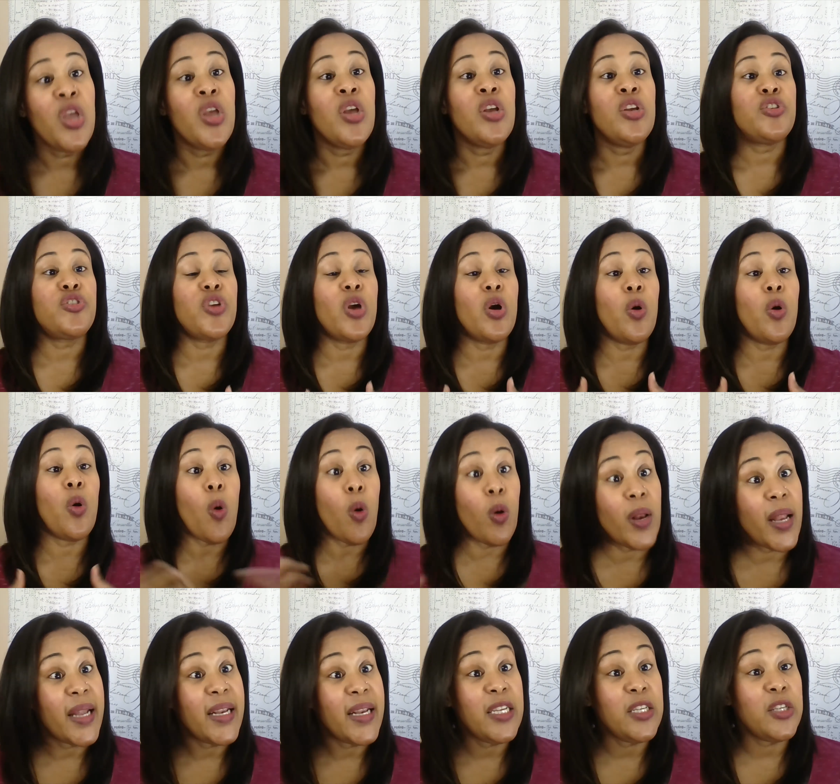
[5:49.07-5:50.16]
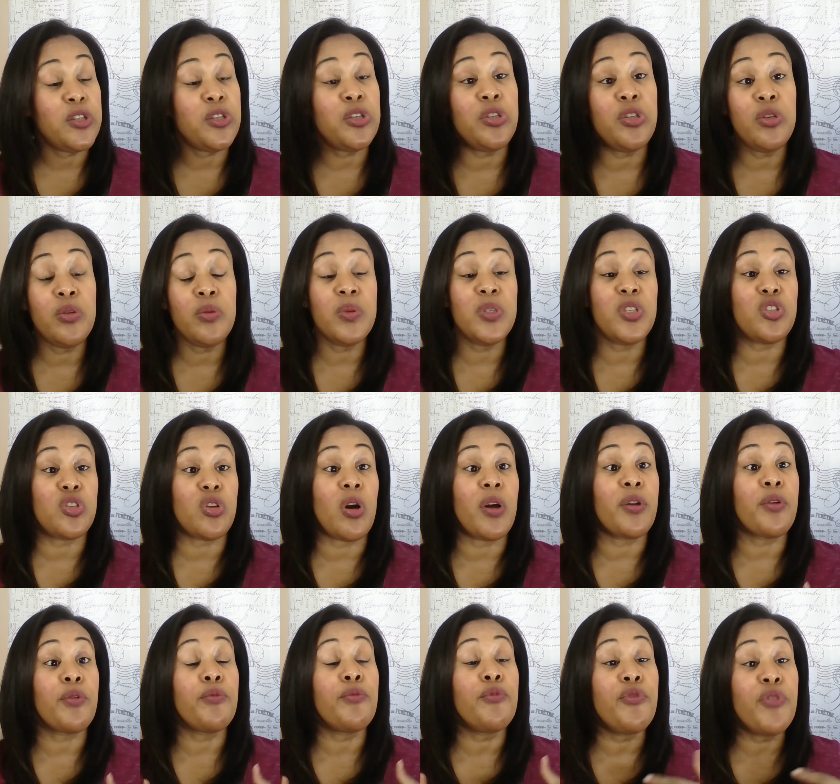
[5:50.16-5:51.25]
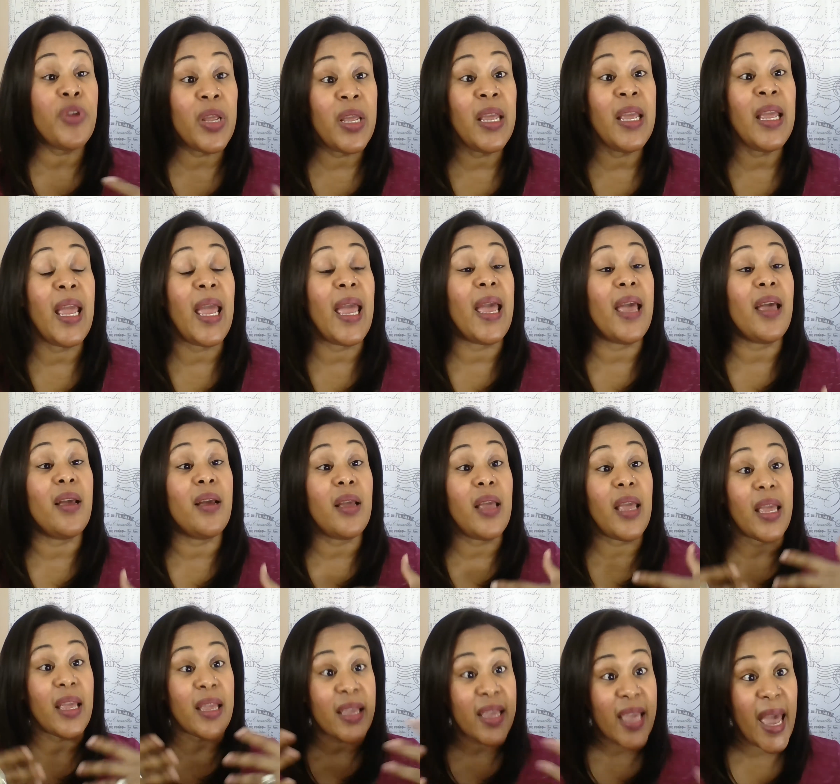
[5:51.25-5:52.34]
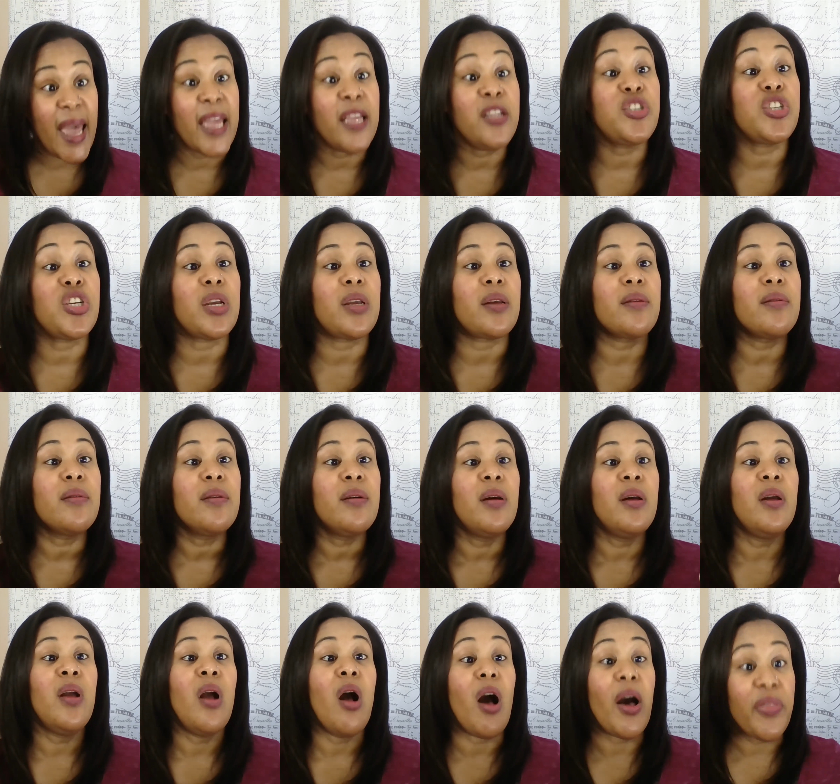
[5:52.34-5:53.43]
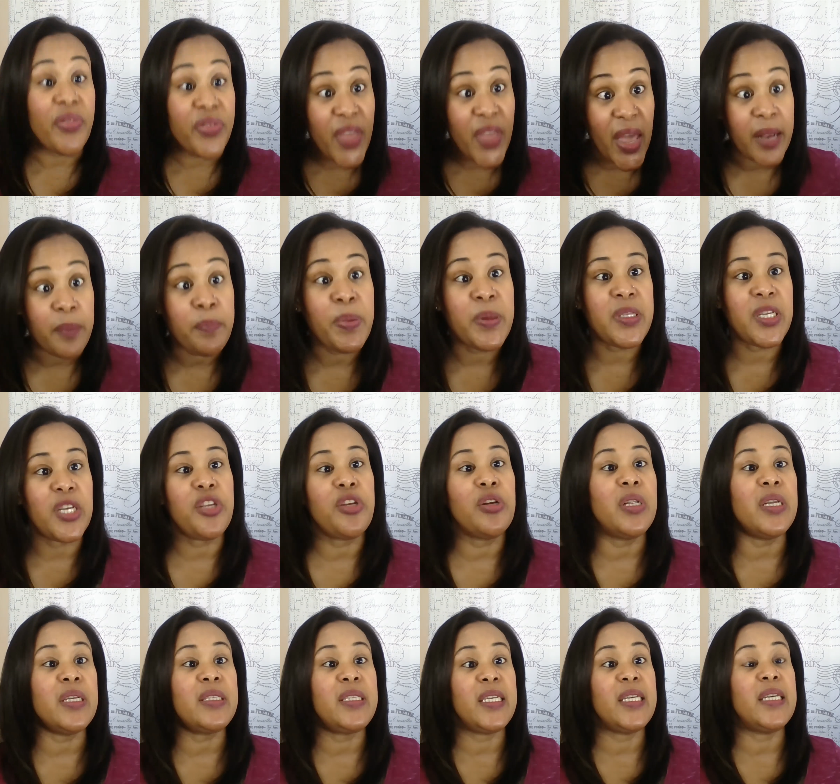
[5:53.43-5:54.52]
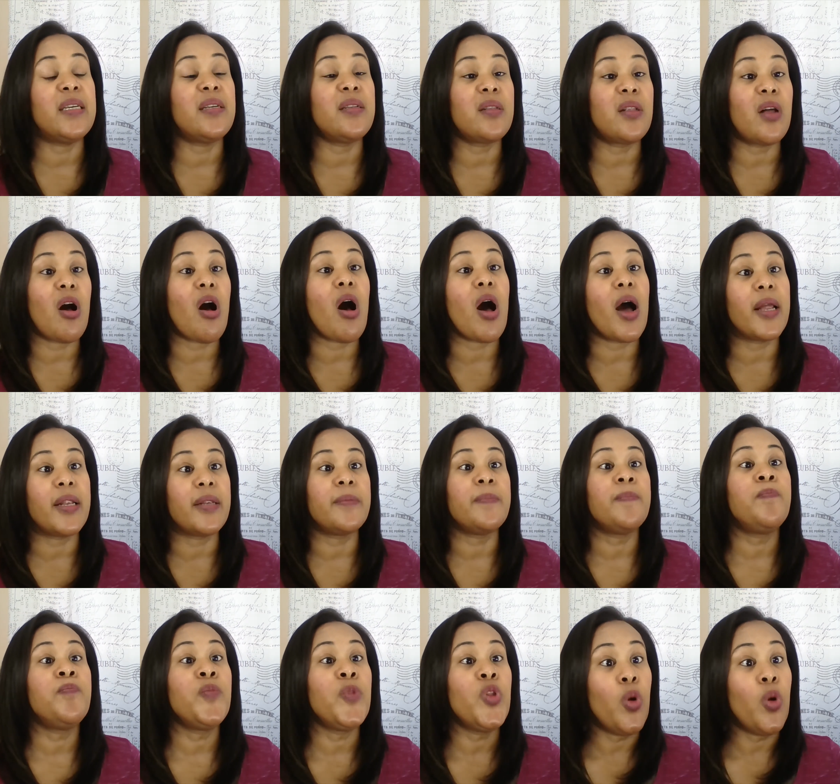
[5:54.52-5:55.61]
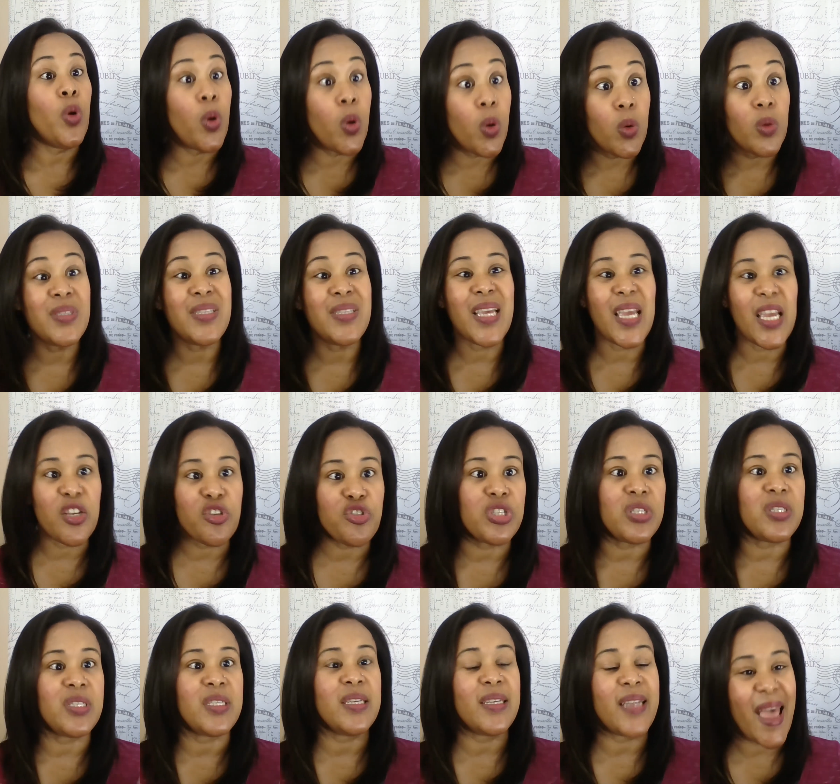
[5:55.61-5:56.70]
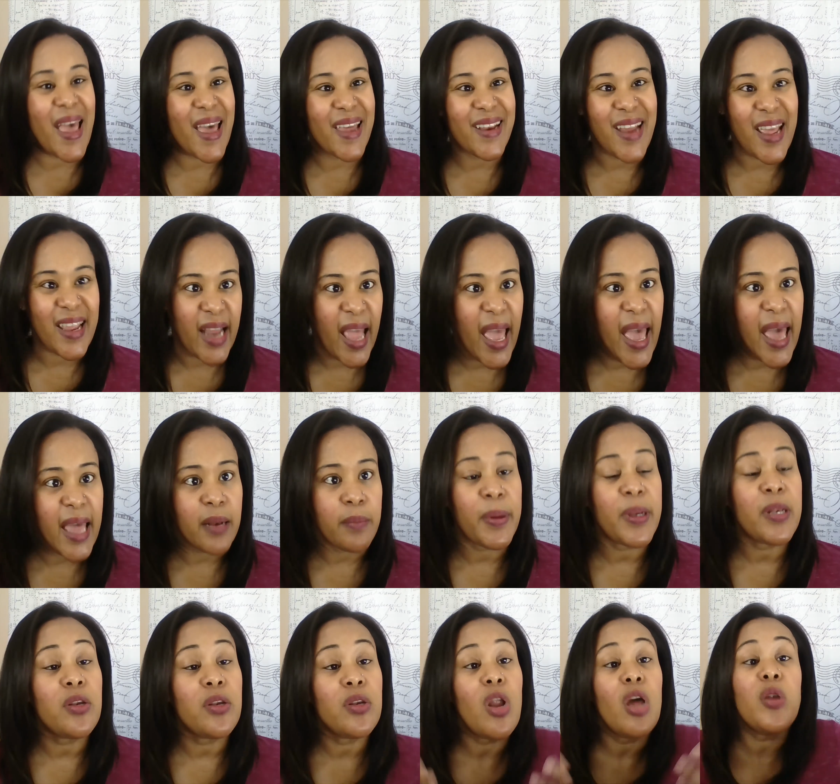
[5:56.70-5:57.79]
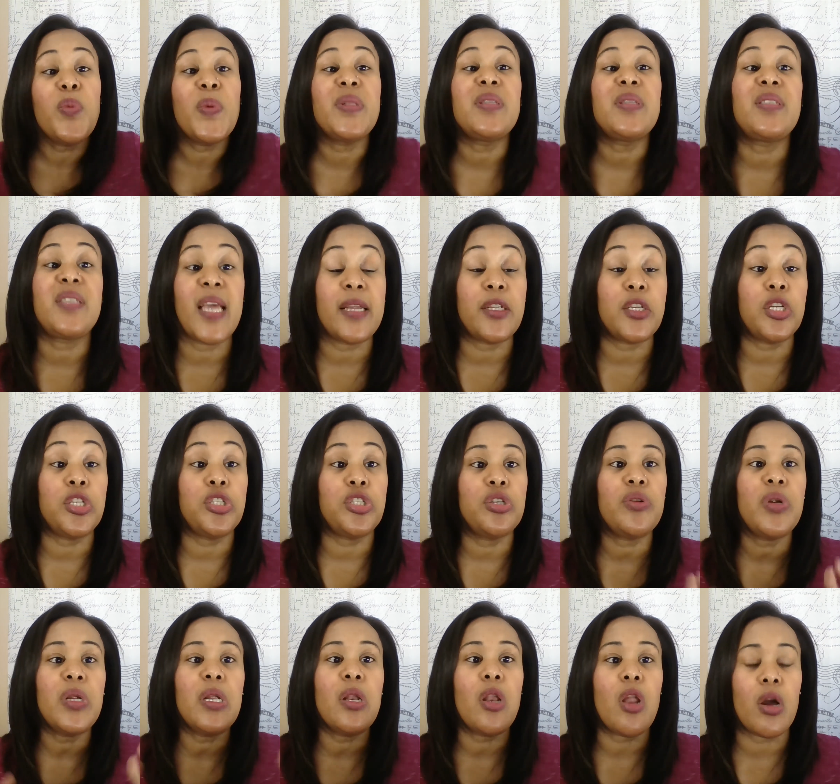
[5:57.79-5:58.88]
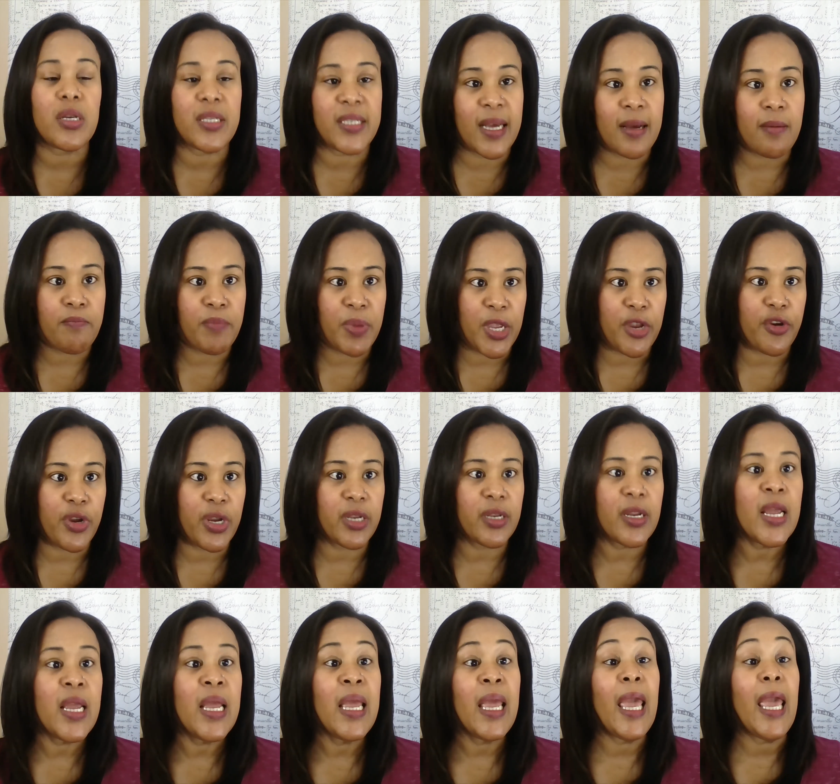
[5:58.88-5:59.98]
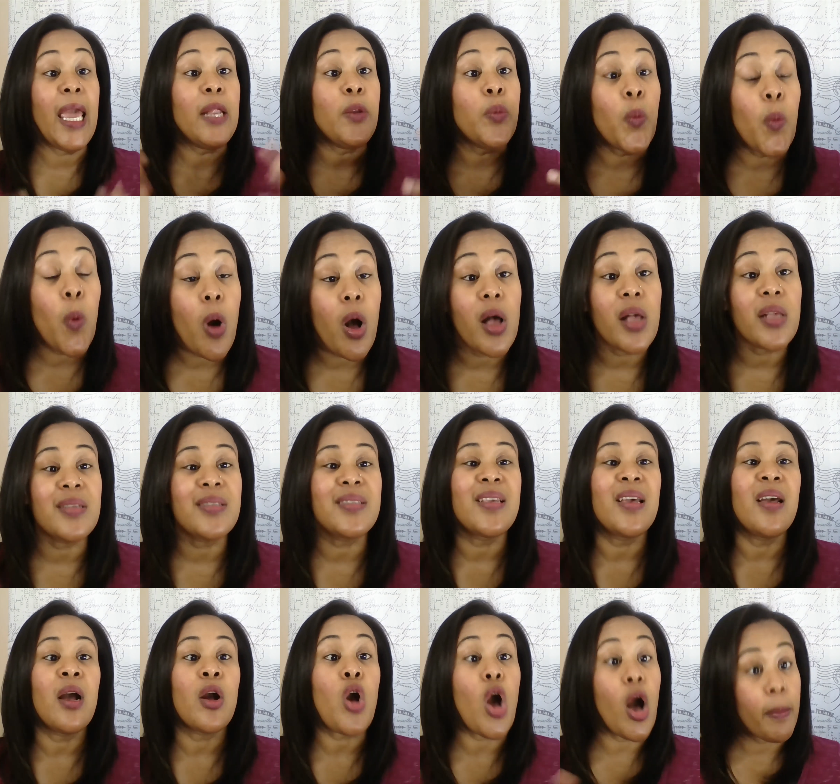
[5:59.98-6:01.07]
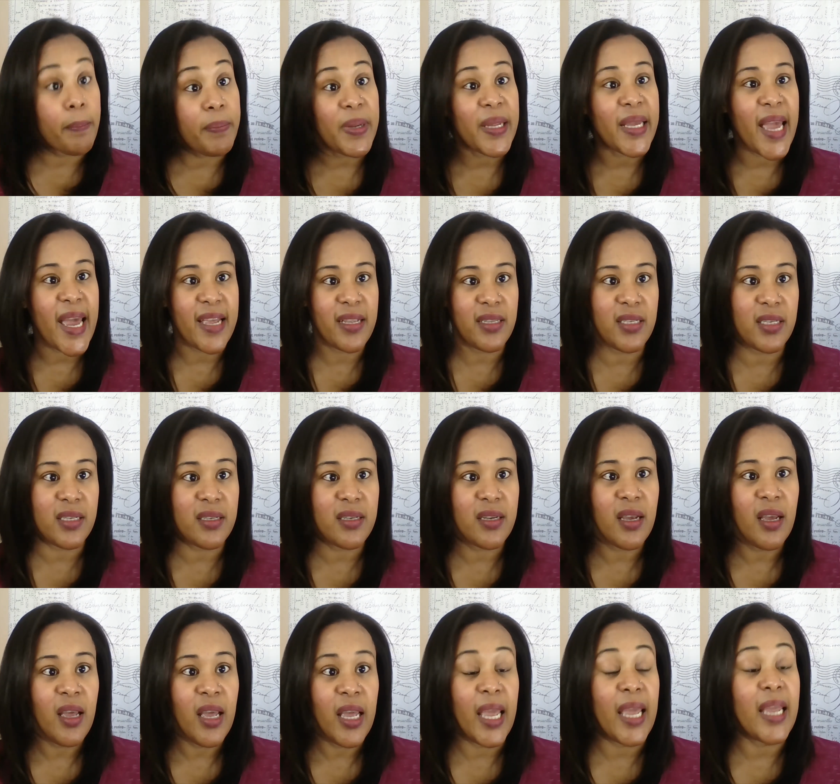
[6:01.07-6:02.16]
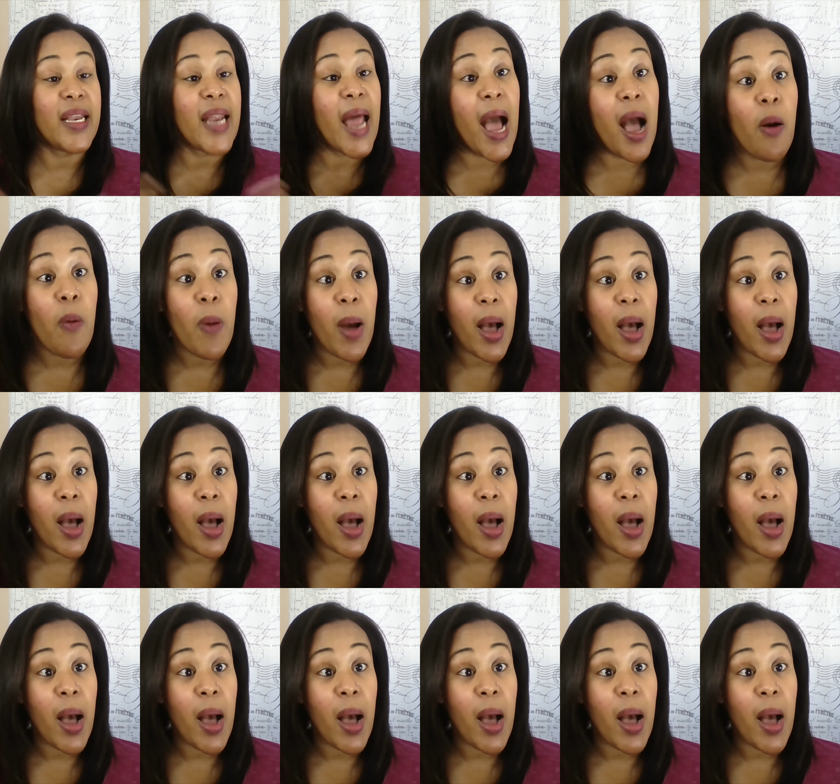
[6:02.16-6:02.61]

So all I needed to do was start re-engaging on that particular deal, on who's interested and. But notwithstanding, during lockdown period, it was complicated in our